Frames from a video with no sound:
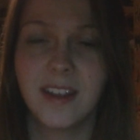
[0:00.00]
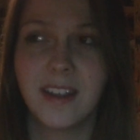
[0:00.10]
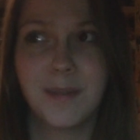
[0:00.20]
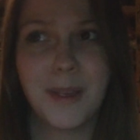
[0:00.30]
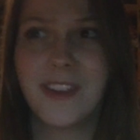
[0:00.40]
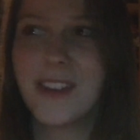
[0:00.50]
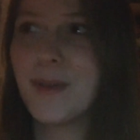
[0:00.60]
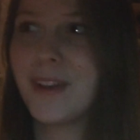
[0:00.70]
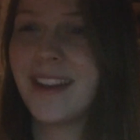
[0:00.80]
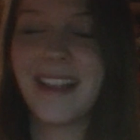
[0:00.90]
Especially
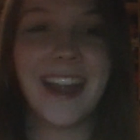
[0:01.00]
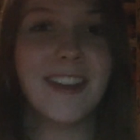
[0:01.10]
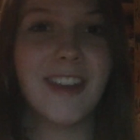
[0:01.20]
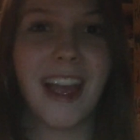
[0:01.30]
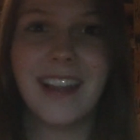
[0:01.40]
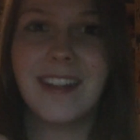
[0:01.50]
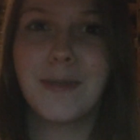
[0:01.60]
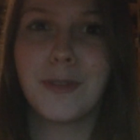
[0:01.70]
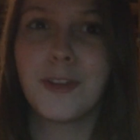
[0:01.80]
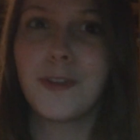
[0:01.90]
when the light shines
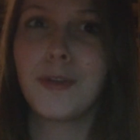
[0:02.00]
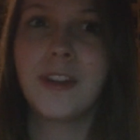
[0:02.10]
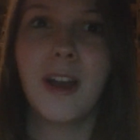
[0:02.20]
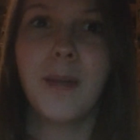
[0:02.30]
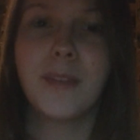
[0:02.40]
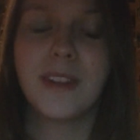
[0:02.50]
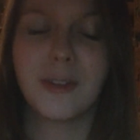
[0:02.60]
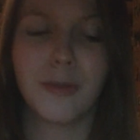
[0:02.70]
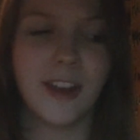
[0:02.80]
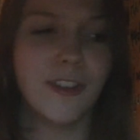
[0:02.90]
through the treetops and
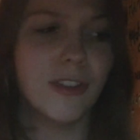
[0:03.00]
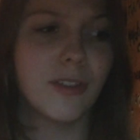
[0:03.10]
drenches